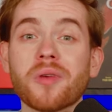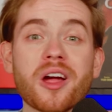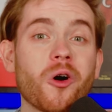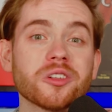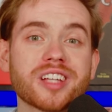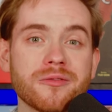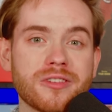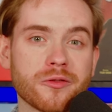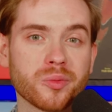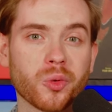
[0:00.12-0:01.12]
of my all-time
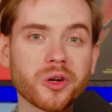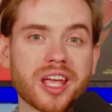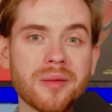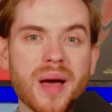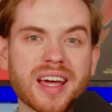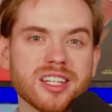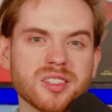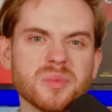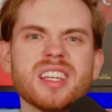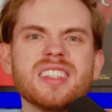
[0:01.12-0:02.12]
favorite board game
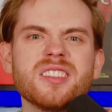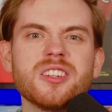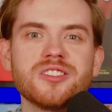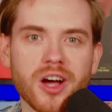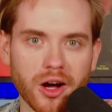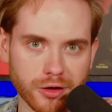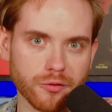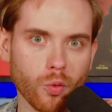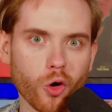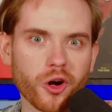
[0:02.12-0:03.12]
mechanisms is the
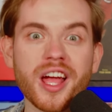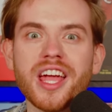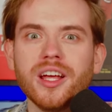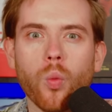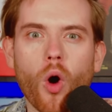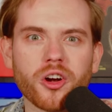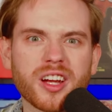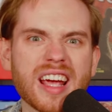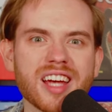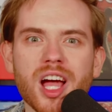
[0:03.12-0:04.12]
tug-of-war. In
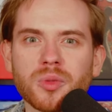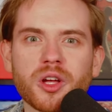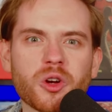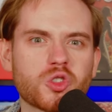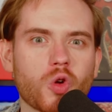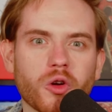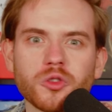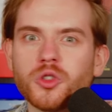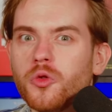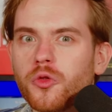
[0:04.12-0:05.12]
Watergate, players struggle
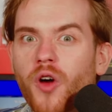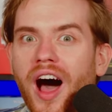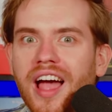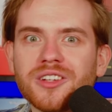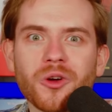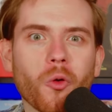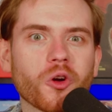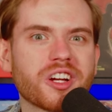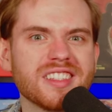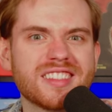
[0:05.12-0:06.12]
to find or
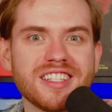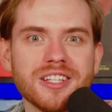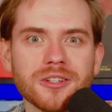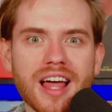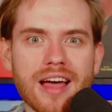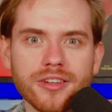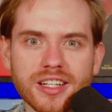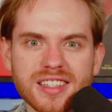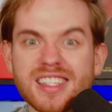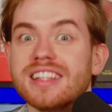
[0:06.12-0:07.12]
conceal
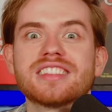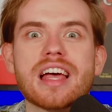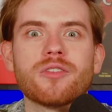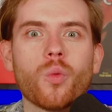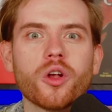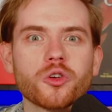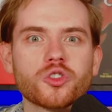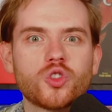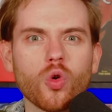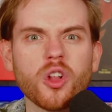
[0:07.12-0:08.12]
evidence. In Seven
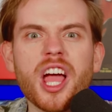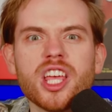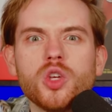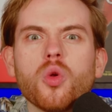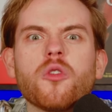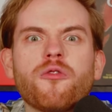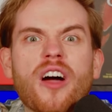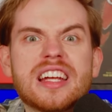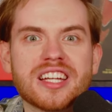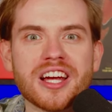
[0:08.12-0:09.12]
Wonders Duel, you will
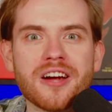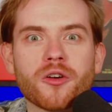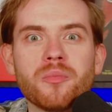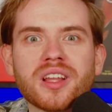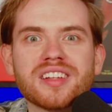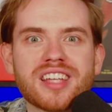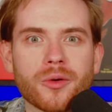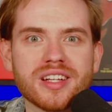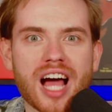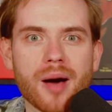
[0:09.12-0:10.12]
fight for
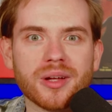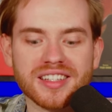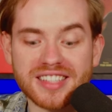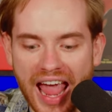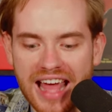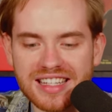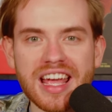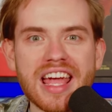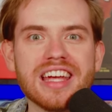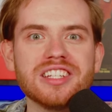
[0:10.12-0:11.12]
military dominance. And
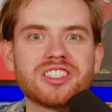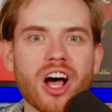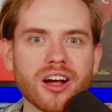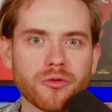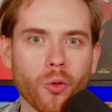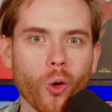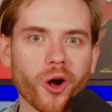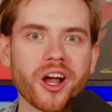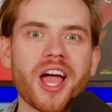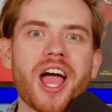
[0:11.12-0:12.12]
in
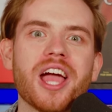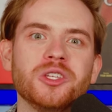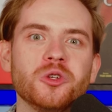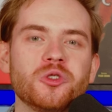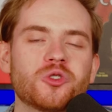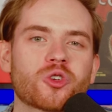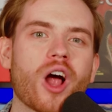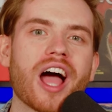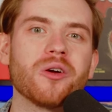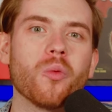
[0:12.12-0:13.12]
tug-of-war, you
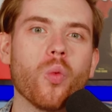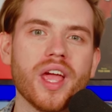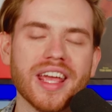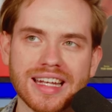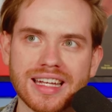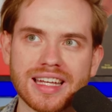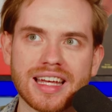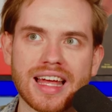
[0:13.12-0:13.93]
try to win